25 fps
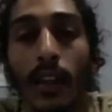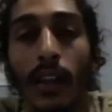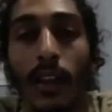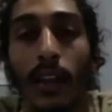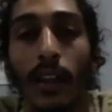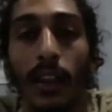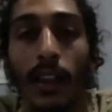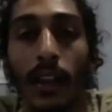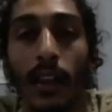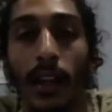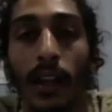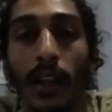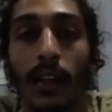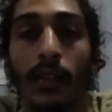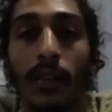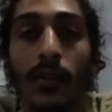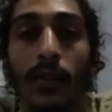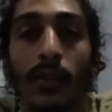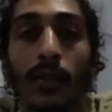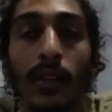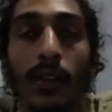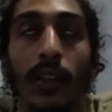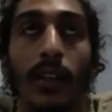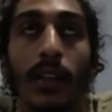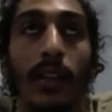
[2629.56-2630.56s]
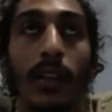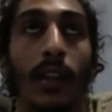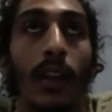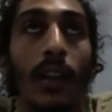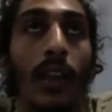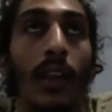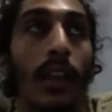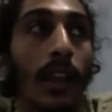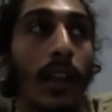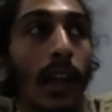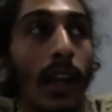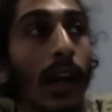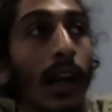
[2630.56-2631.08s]
like I do it
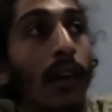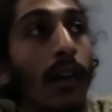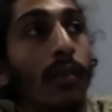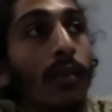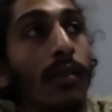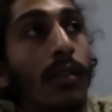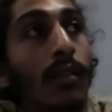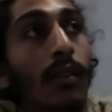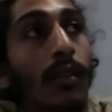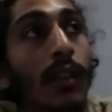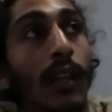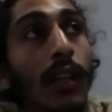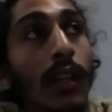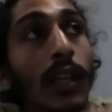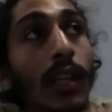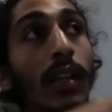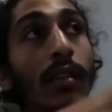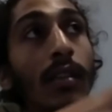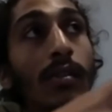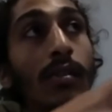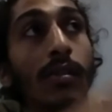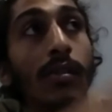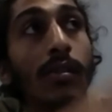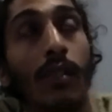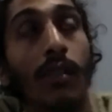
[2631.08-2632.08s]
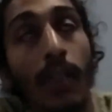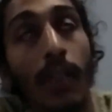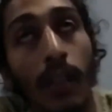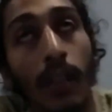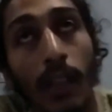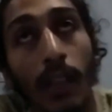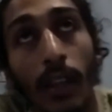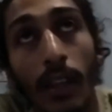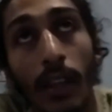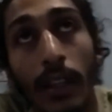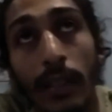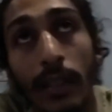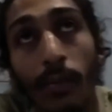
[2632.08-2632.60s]
like I'll eat certain
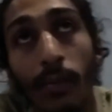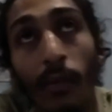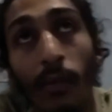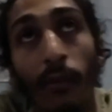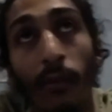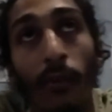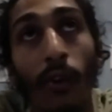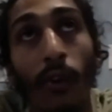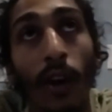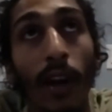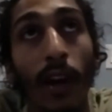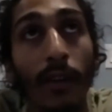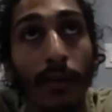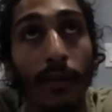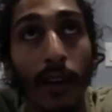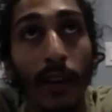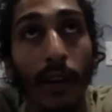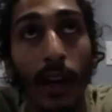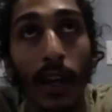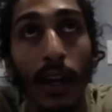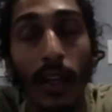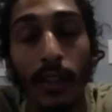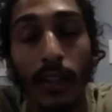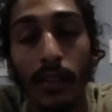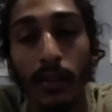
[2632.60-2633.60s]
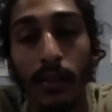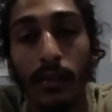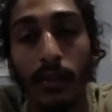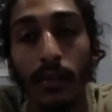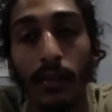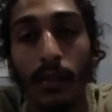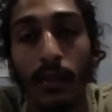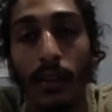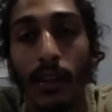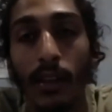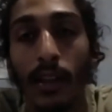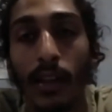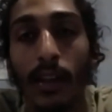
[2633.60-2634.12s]
things before I fast.
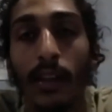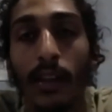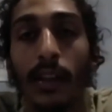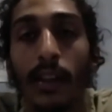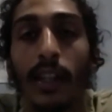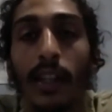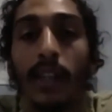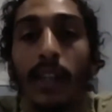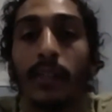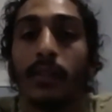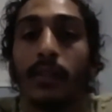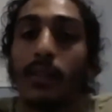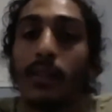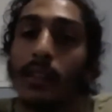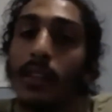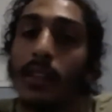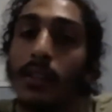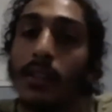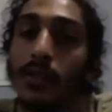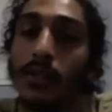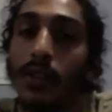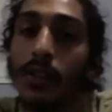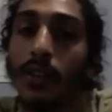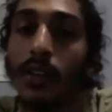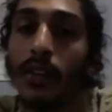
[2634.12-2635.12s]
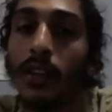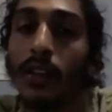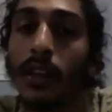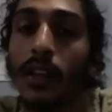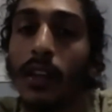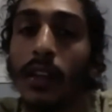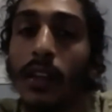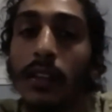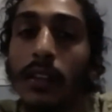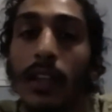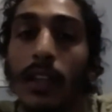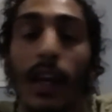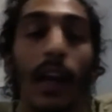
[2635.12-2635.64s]
I eat certain
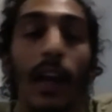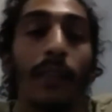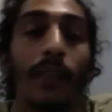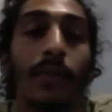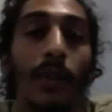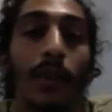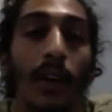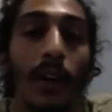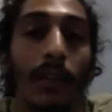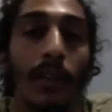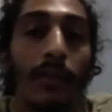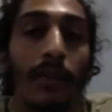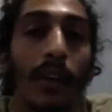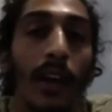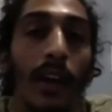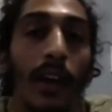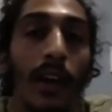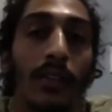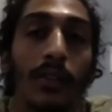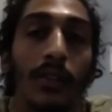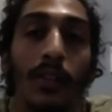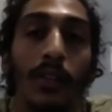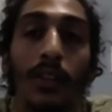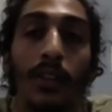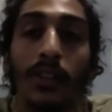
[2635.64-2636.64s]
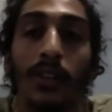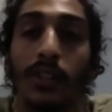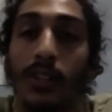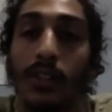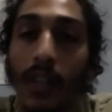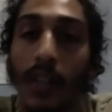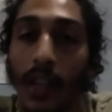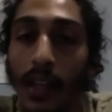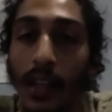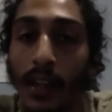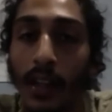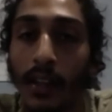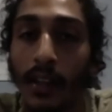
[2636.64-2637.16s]
things after I fast. Certain
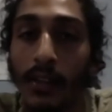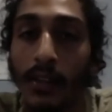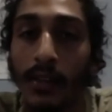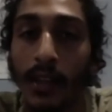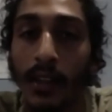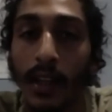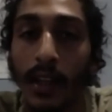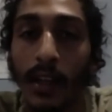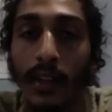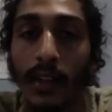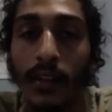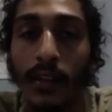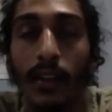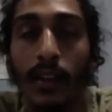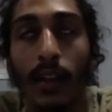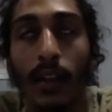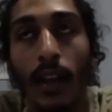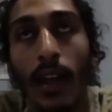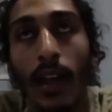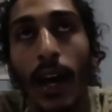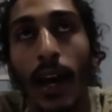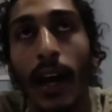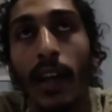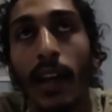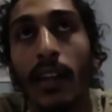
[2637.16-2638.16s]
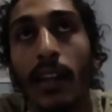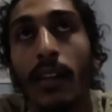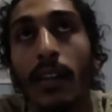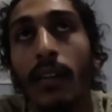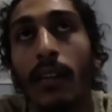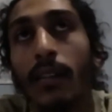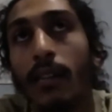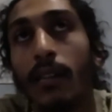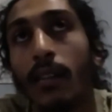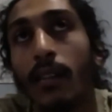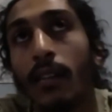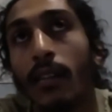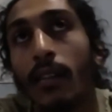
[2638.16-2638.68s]
shakes like I I
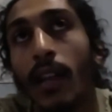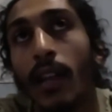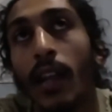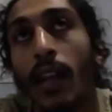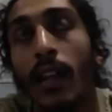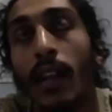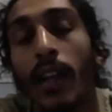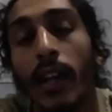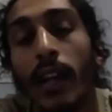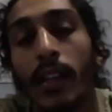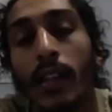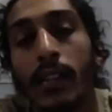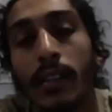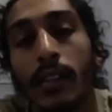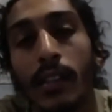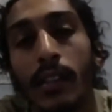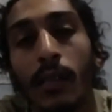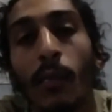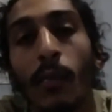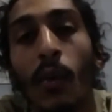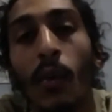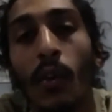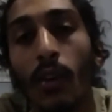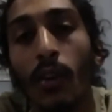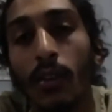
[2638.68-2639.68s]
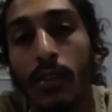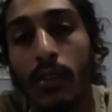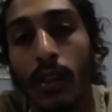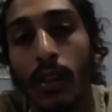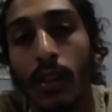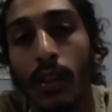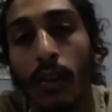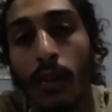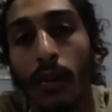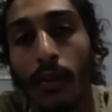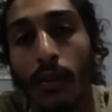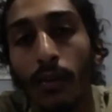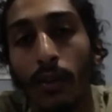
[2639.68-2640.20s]
take a lot of sea moss. I
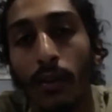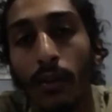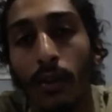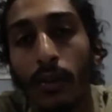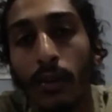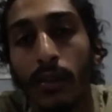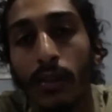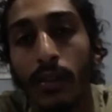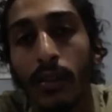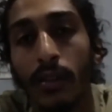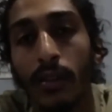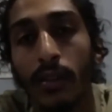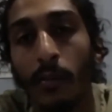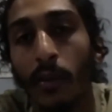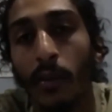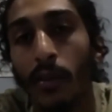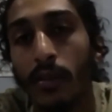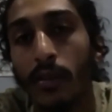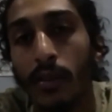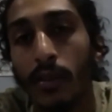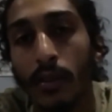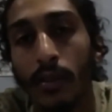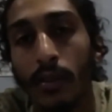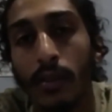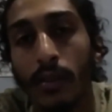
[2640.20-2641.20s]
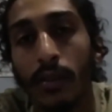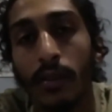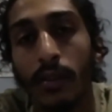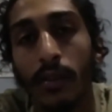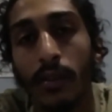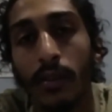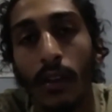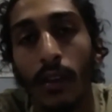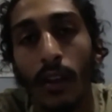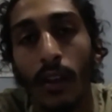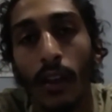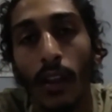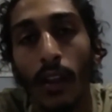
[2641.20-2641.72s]
don't know if you know what sea moss is.
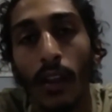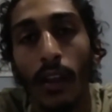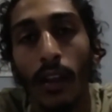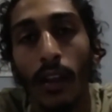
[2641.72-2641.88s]
No, no.